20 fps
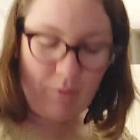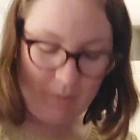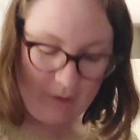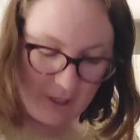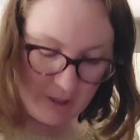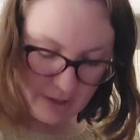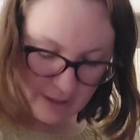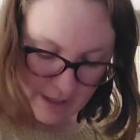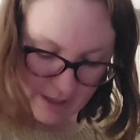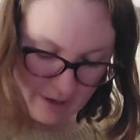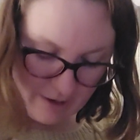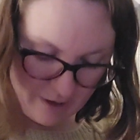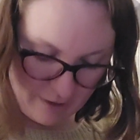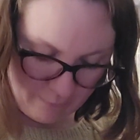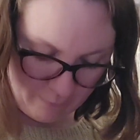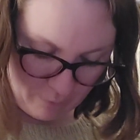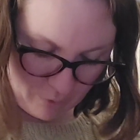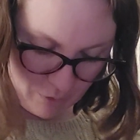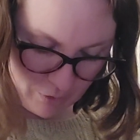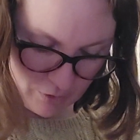Punk, and
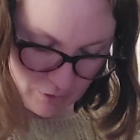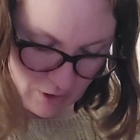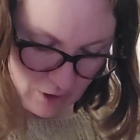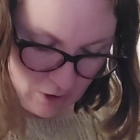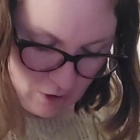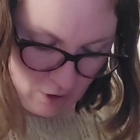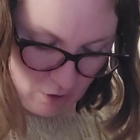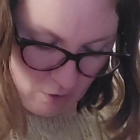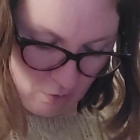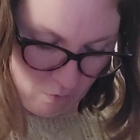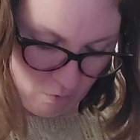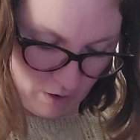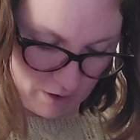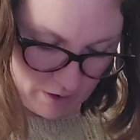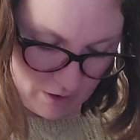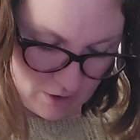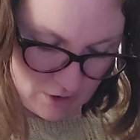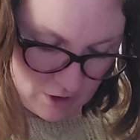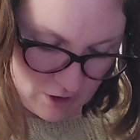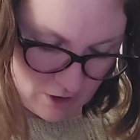I've put
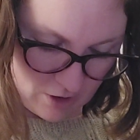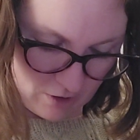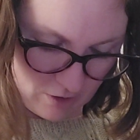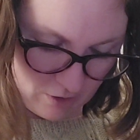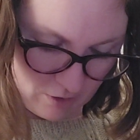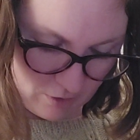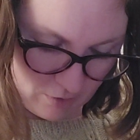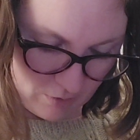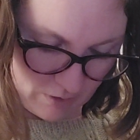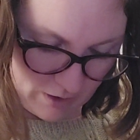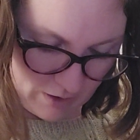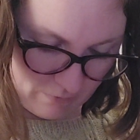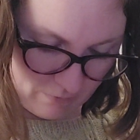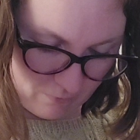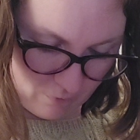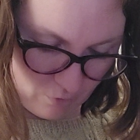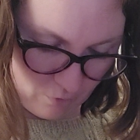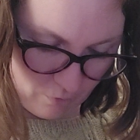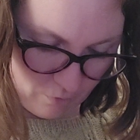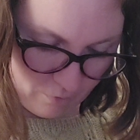1, 2, 3,
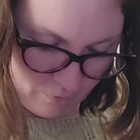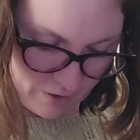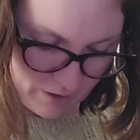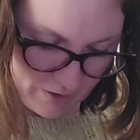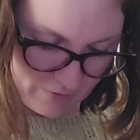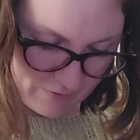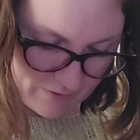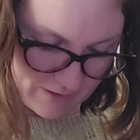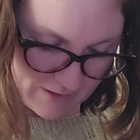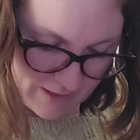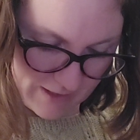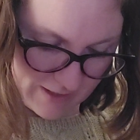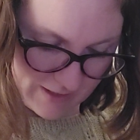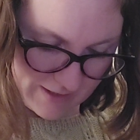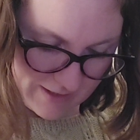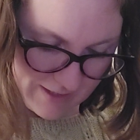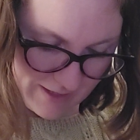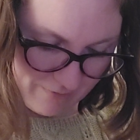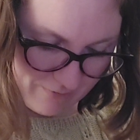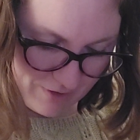4, 5, 6,
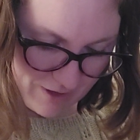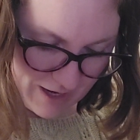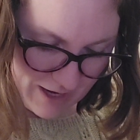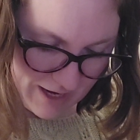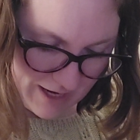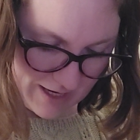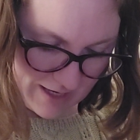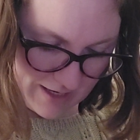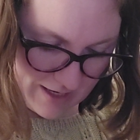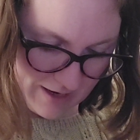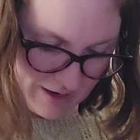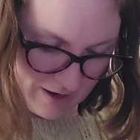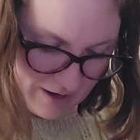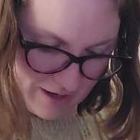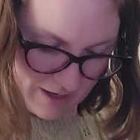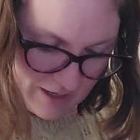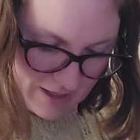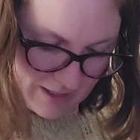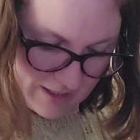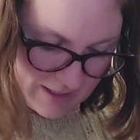7, 8,
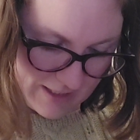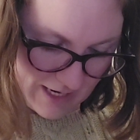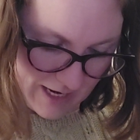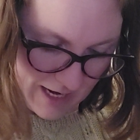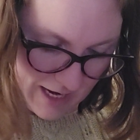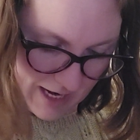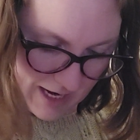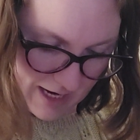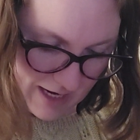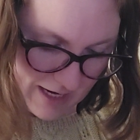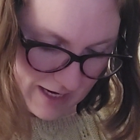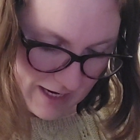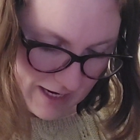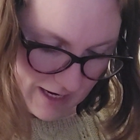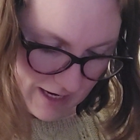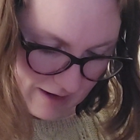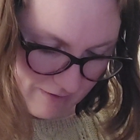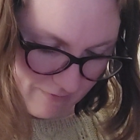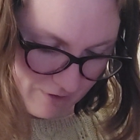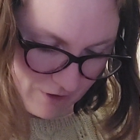10,
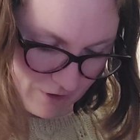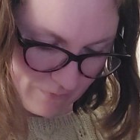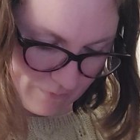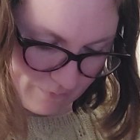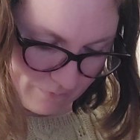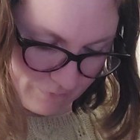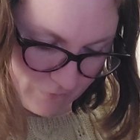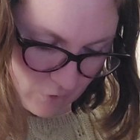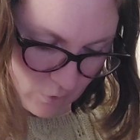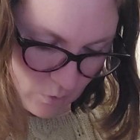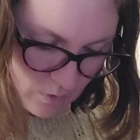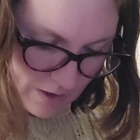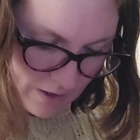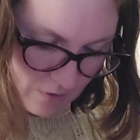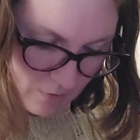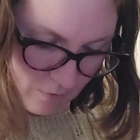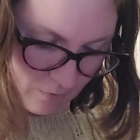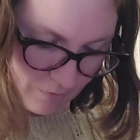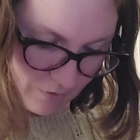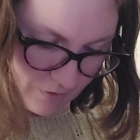11,
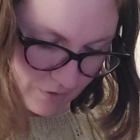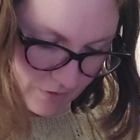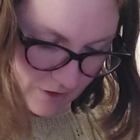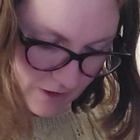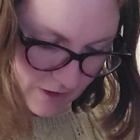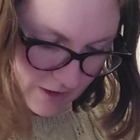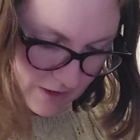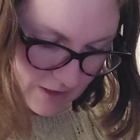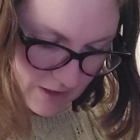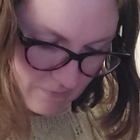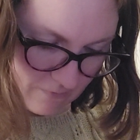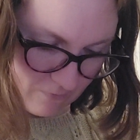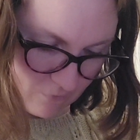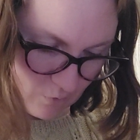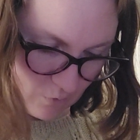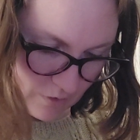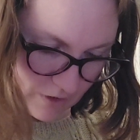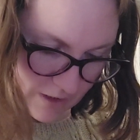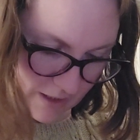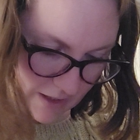12, 13,
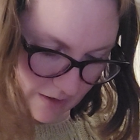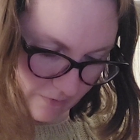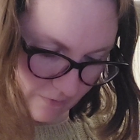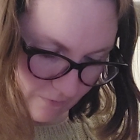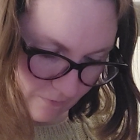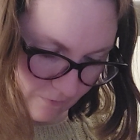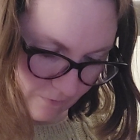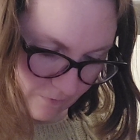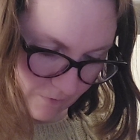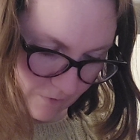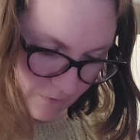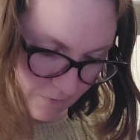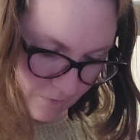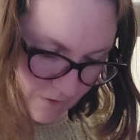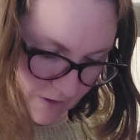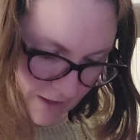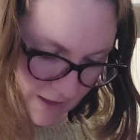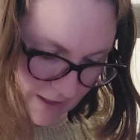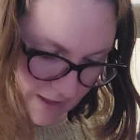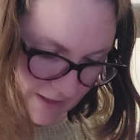14,
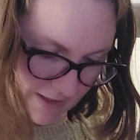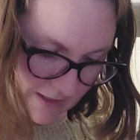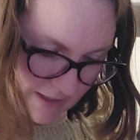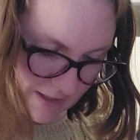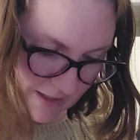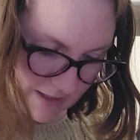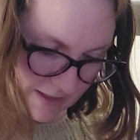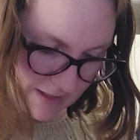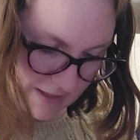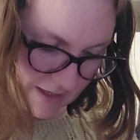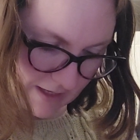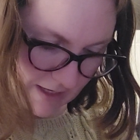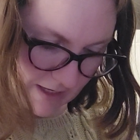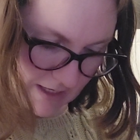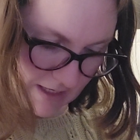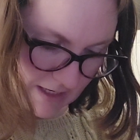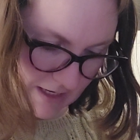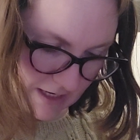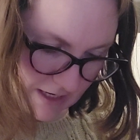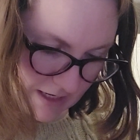15, 16,
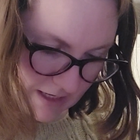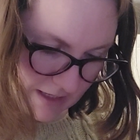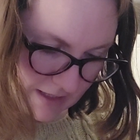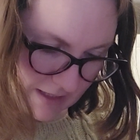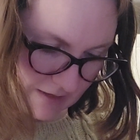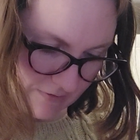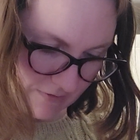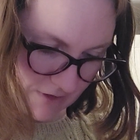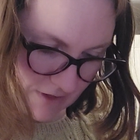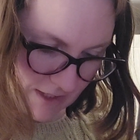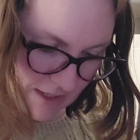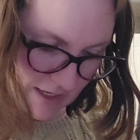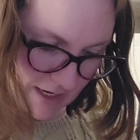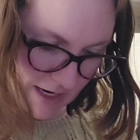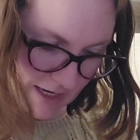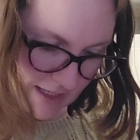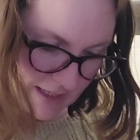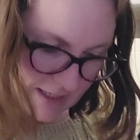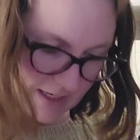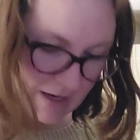17,
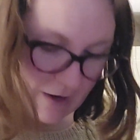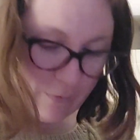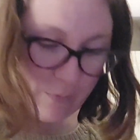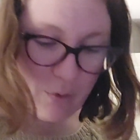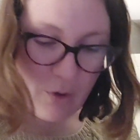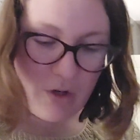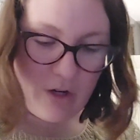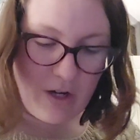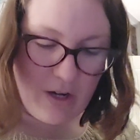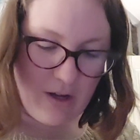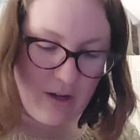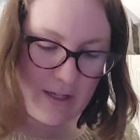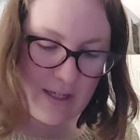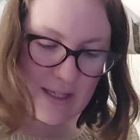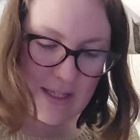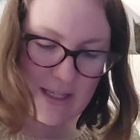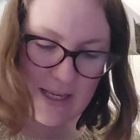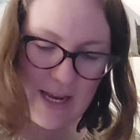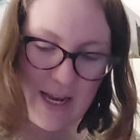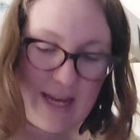18. I've put
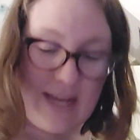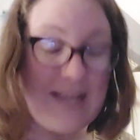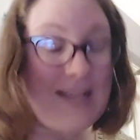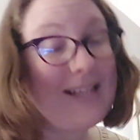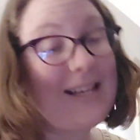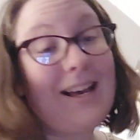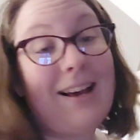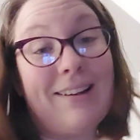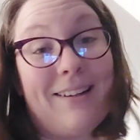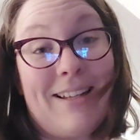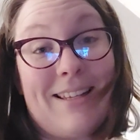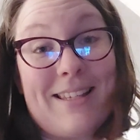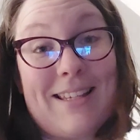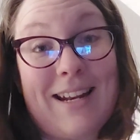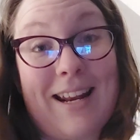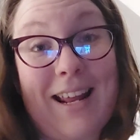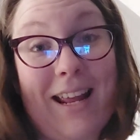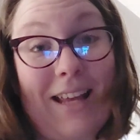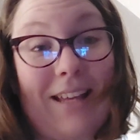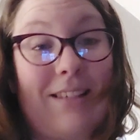19 colours in
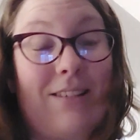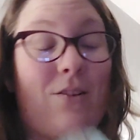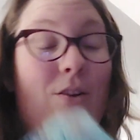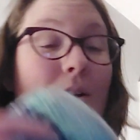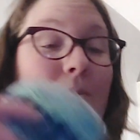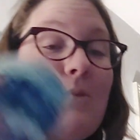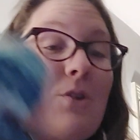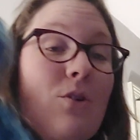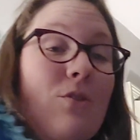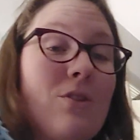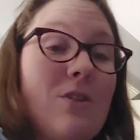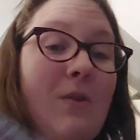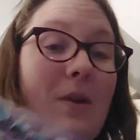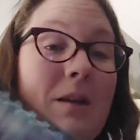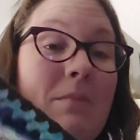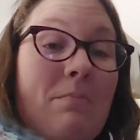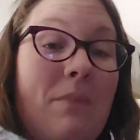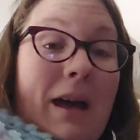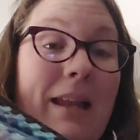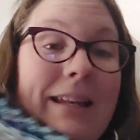here, so I'm not doing
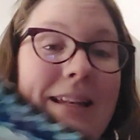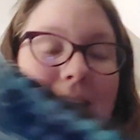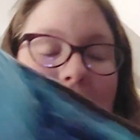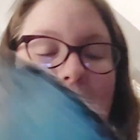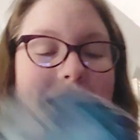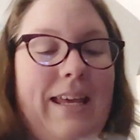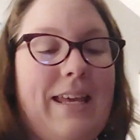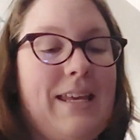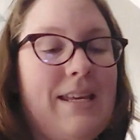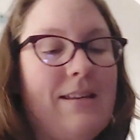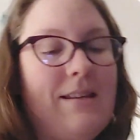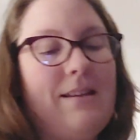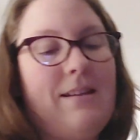badly.